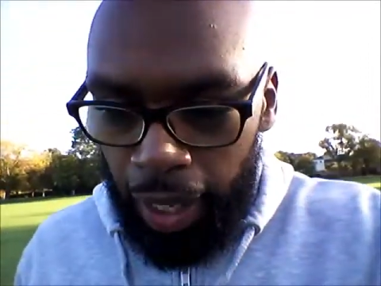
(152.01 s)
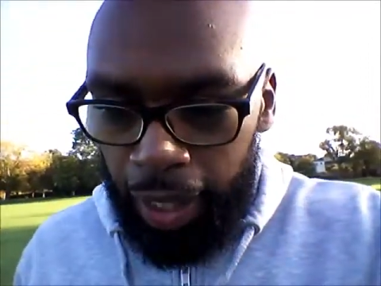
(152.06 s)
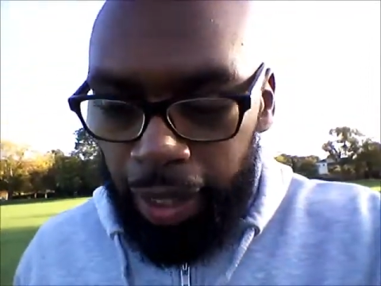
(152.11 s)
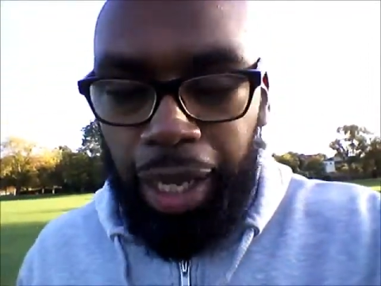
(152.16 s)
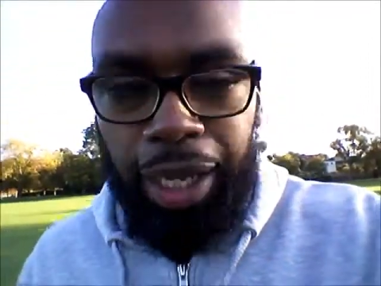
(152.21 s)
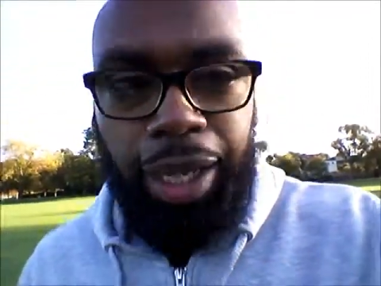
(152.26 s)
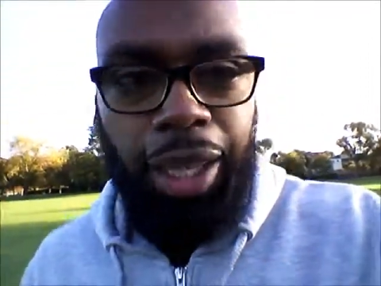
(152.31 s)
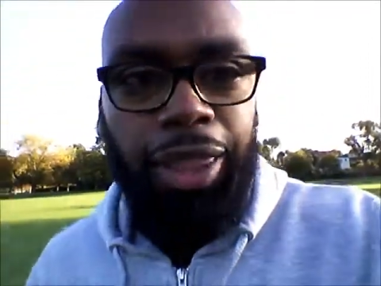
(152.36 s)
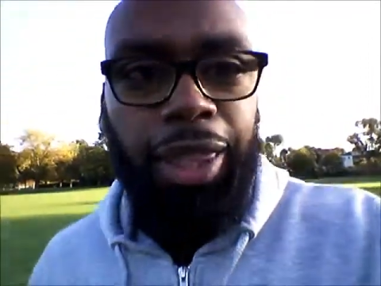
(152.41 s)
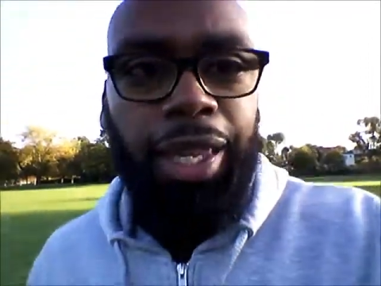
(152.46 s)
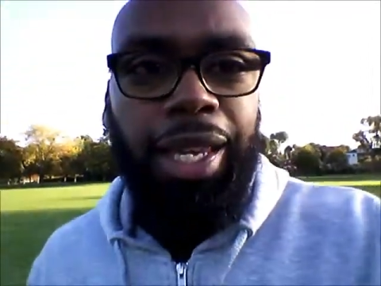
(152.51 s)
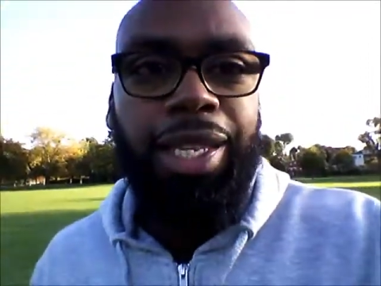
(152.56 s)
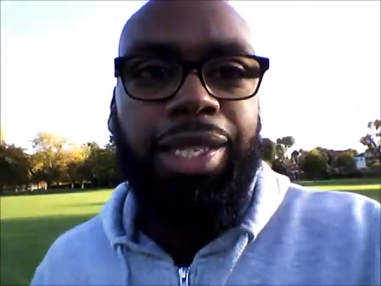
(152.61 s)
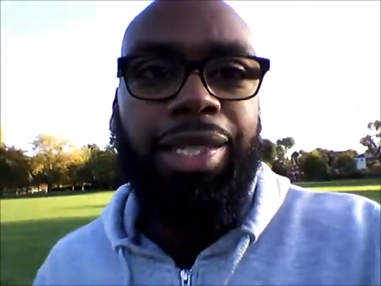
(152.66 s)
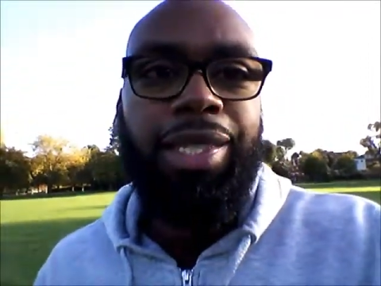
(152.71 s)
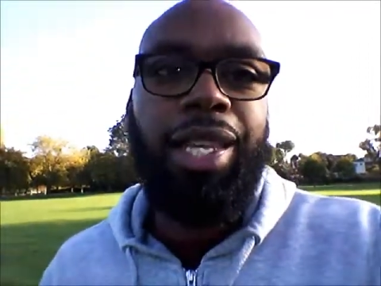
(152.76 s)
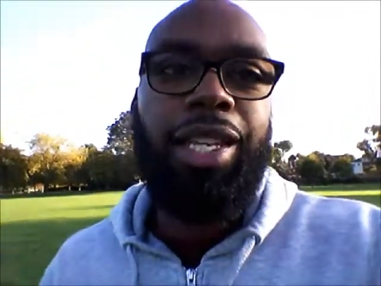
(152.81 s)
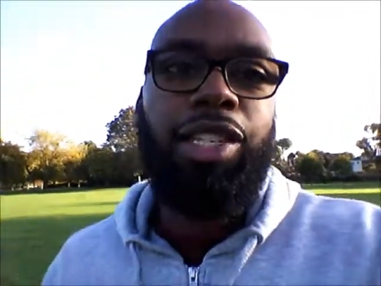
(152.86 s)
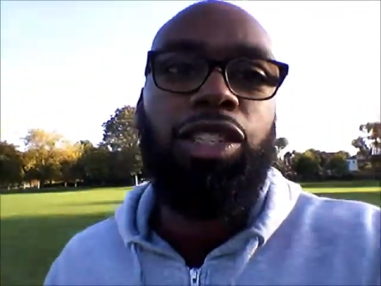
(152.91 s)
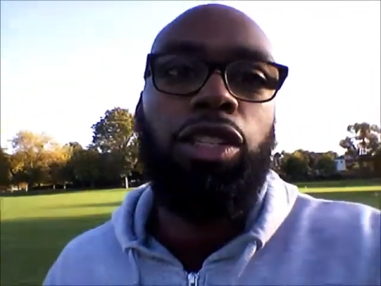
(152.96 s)
The other thing is
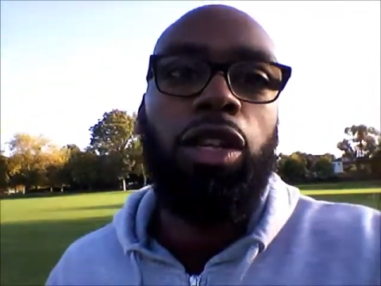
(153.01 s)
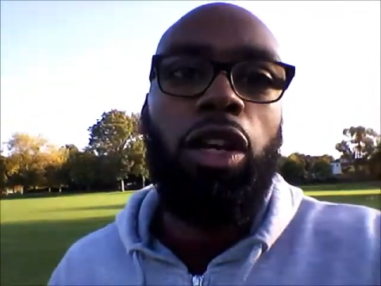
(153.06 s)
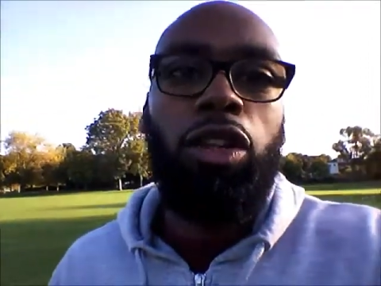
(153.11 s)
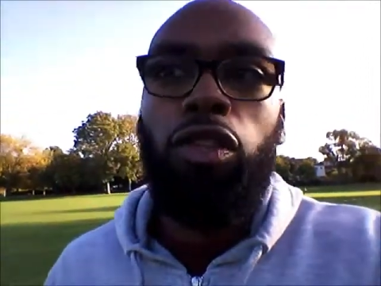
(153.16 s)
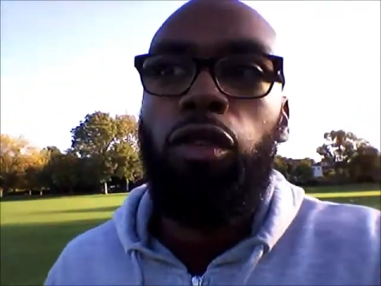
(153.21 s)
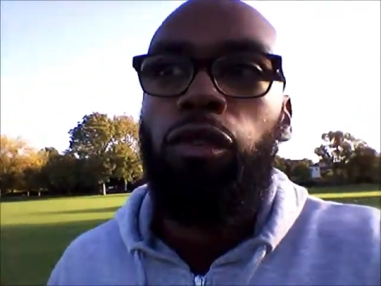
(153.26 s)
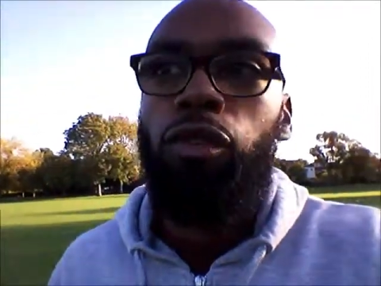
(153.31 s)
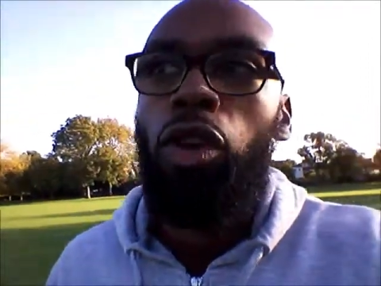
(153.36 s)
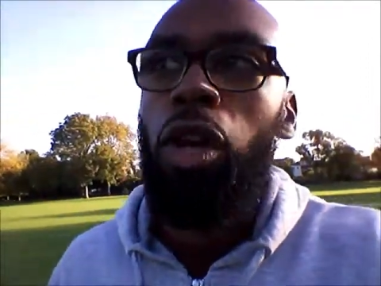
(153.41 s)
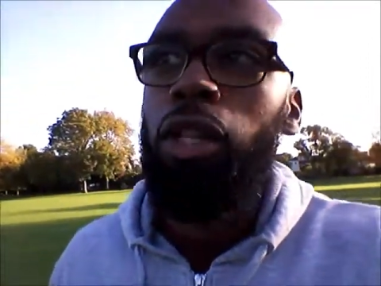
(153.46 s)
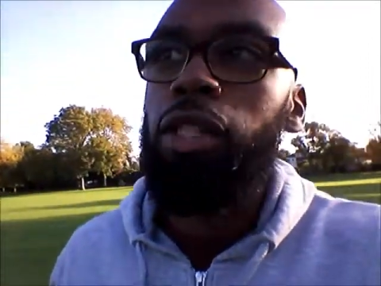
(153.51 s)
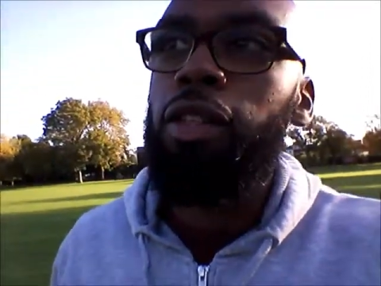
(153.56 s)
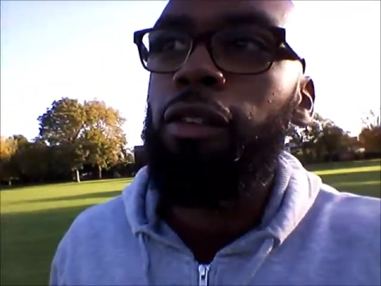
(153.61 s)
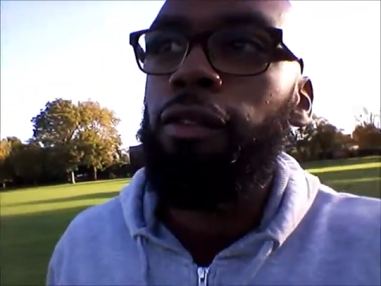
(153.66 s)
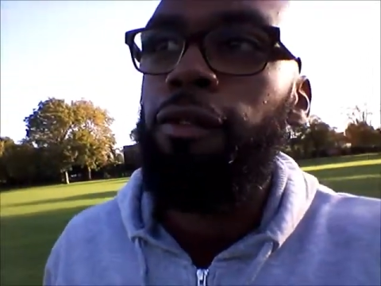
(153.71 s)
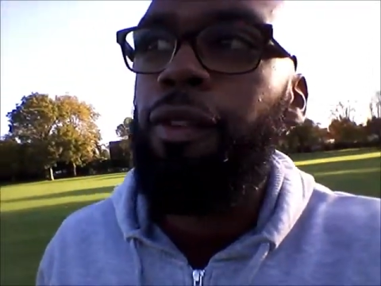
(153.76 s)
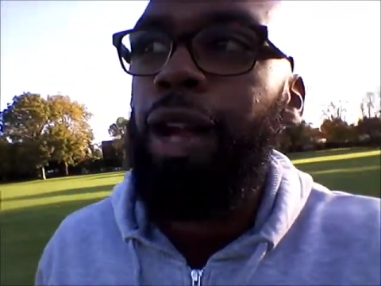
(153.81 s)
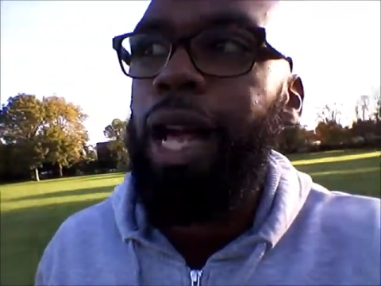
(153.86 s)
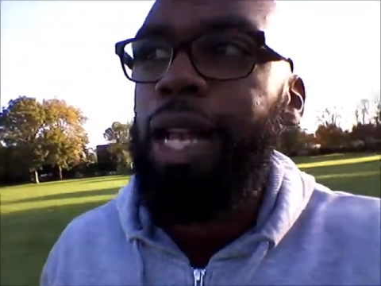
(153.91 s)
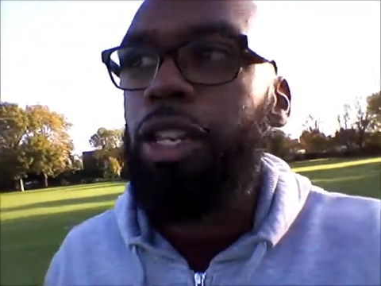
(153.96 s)
this, you know, you've got to
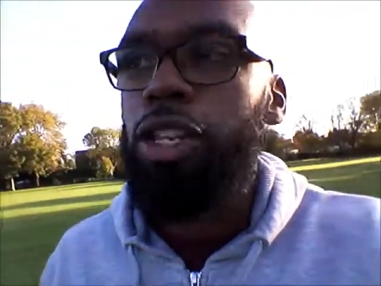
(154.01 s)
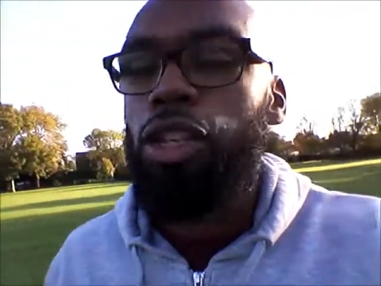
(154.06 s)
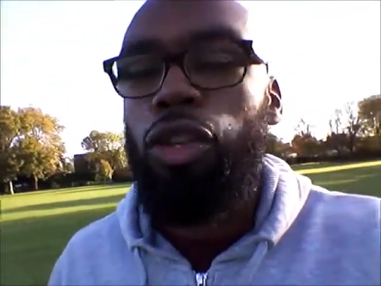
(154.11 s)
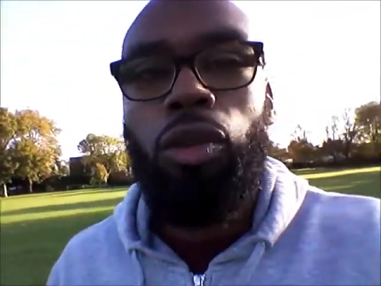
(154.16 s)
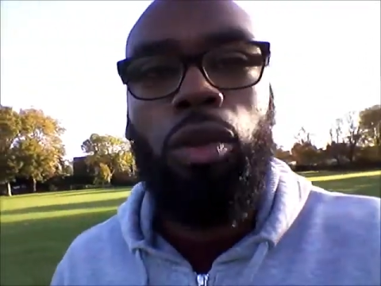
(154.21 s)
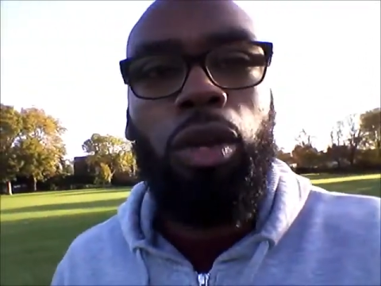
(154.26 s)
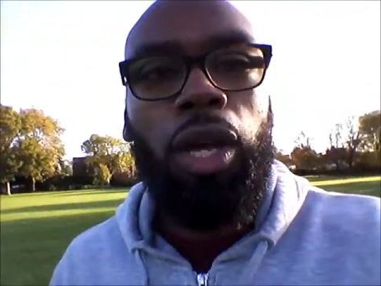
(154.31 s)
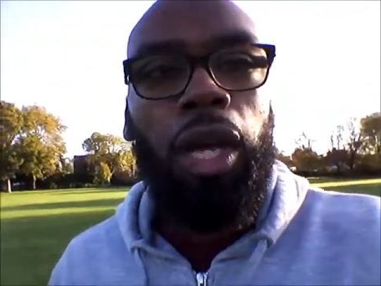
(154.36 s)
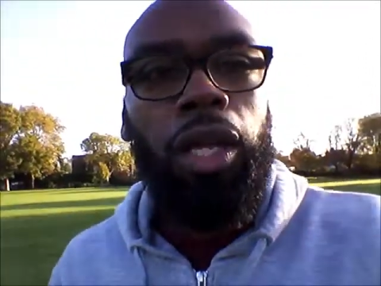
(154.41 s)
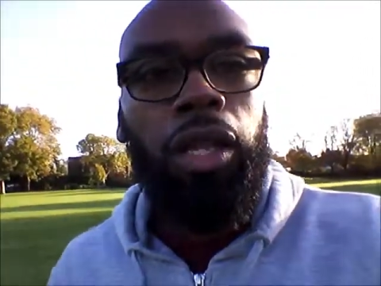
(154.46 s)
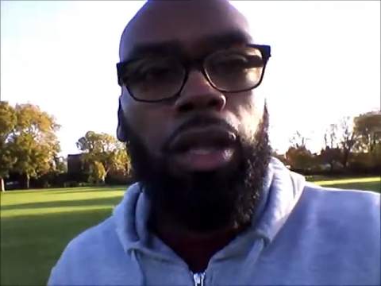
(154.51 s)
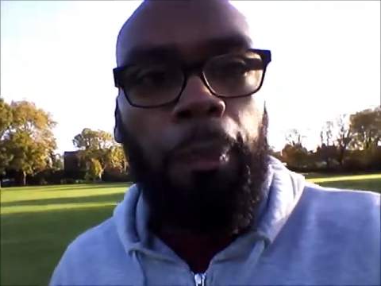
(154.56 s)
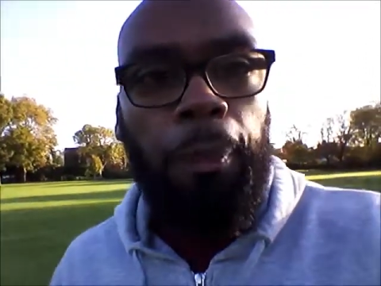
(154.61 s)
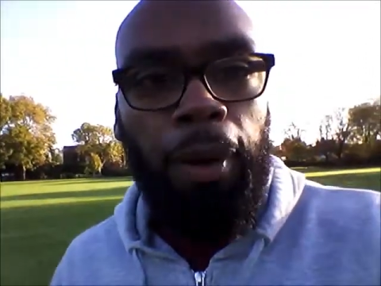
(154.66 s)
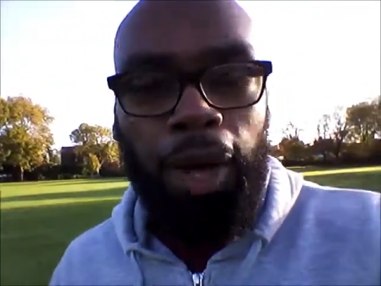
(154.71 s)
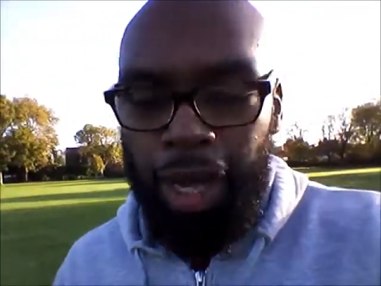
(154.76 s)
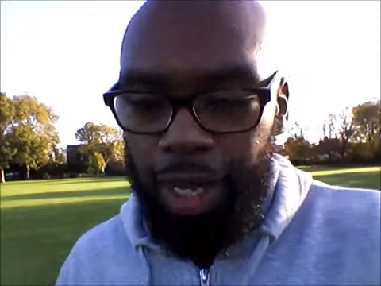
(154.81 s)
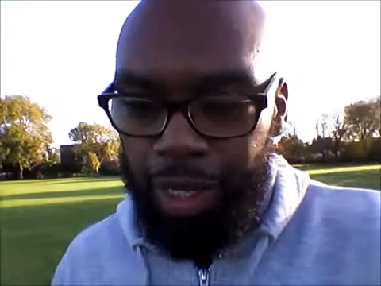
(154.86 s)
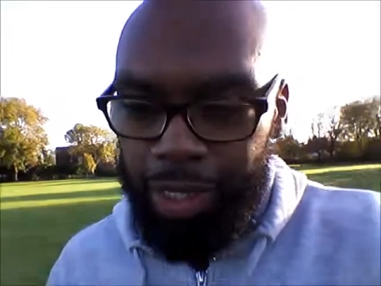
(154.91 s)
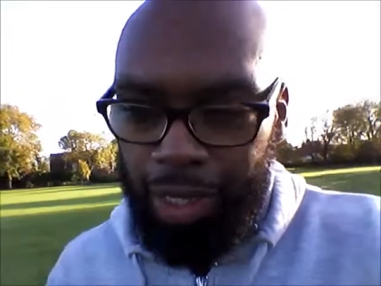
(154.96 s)
value the
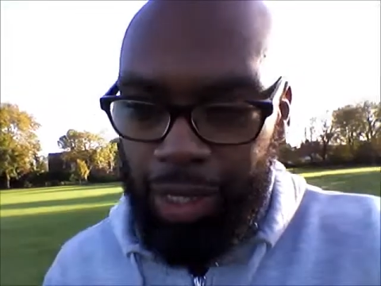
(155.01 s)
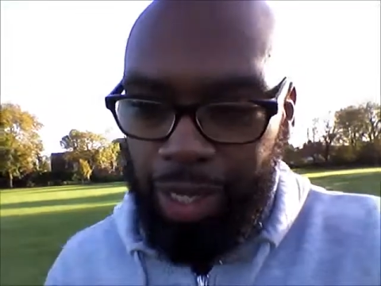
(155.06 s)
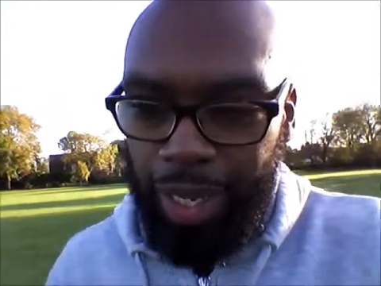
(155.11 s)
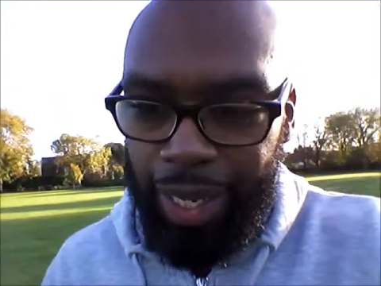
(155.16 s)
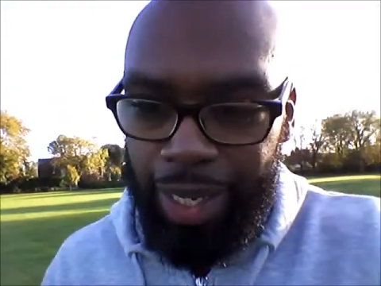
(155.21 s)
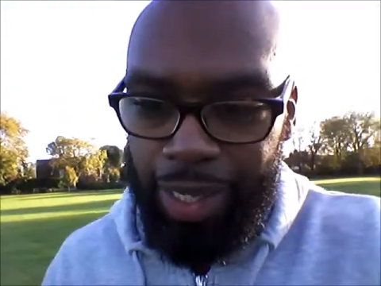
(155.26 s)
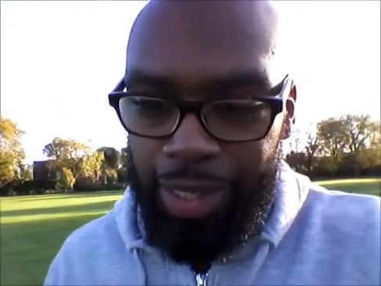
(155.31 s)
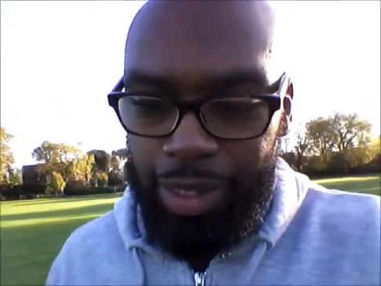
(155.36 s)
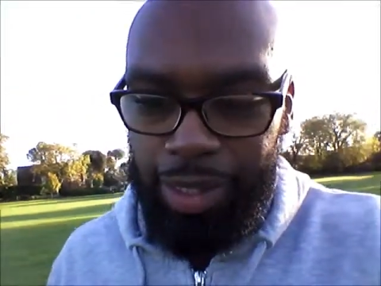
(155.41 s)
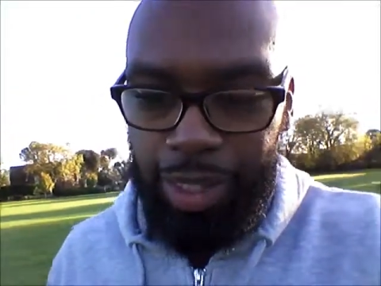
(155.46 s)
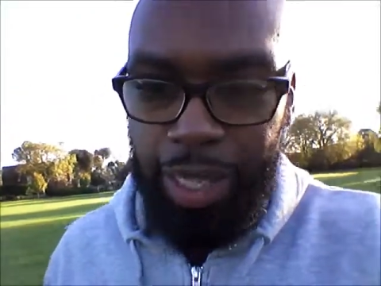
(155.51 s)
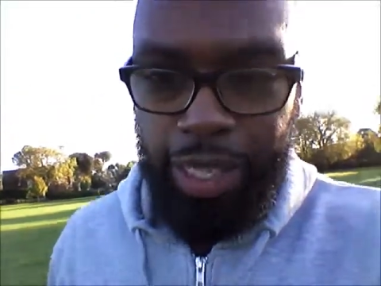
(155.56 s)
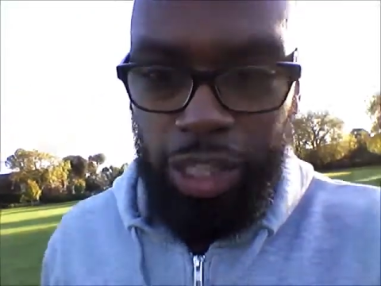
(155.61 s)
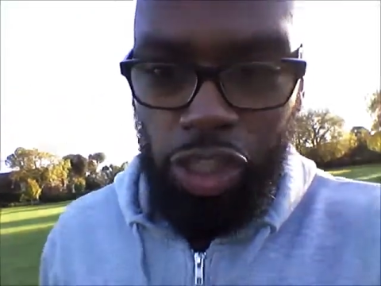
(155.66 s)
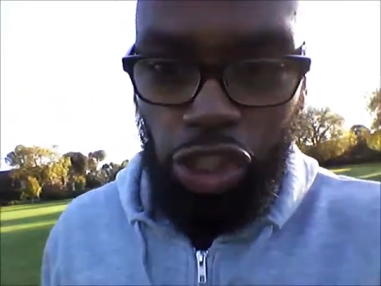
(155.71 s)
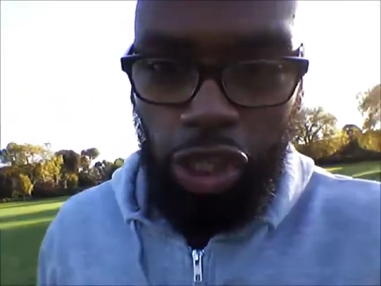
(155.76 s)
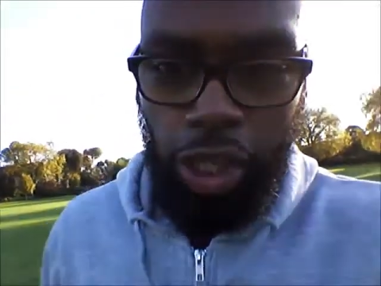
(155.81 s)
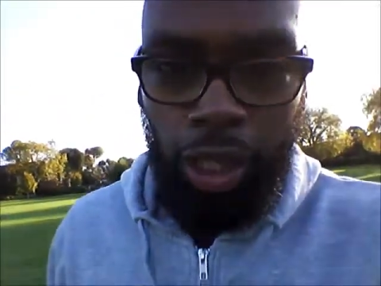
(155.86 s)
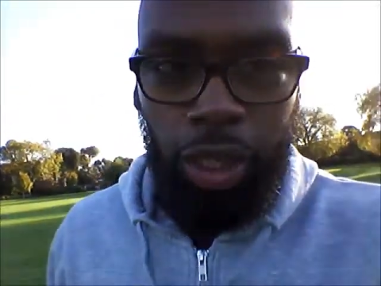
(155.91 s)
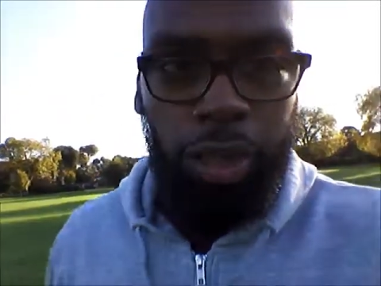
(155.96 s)
person that is
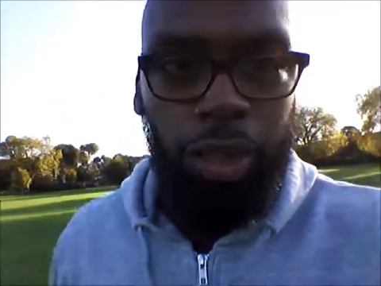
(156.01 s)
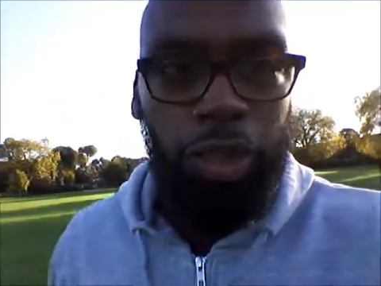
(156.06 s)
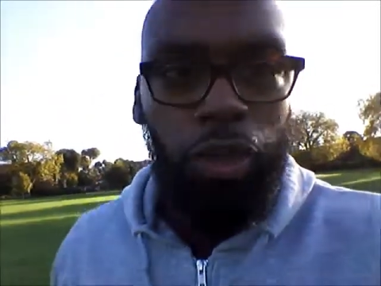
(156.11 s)
teaching.